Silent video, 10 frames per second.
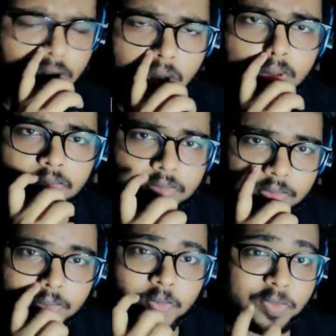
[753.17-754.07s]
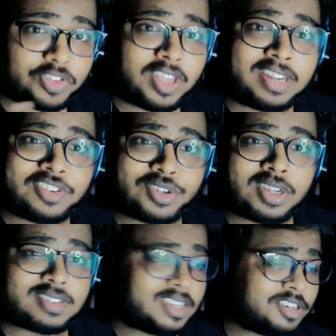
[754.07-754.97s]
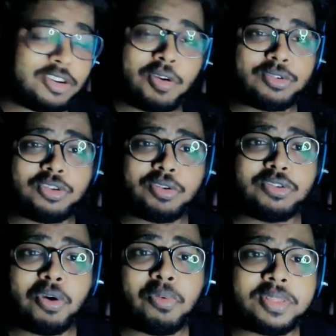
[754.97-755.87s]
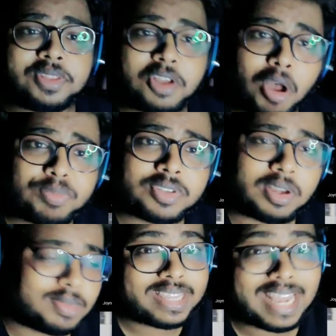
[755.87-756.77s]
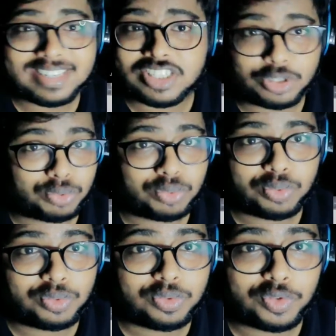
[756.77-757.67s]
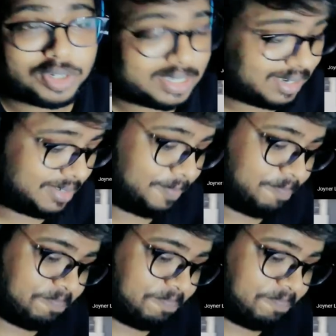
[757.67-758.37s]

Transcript: Problem. Selling drugs and no, don't know when the cops come. Like at you, you're done.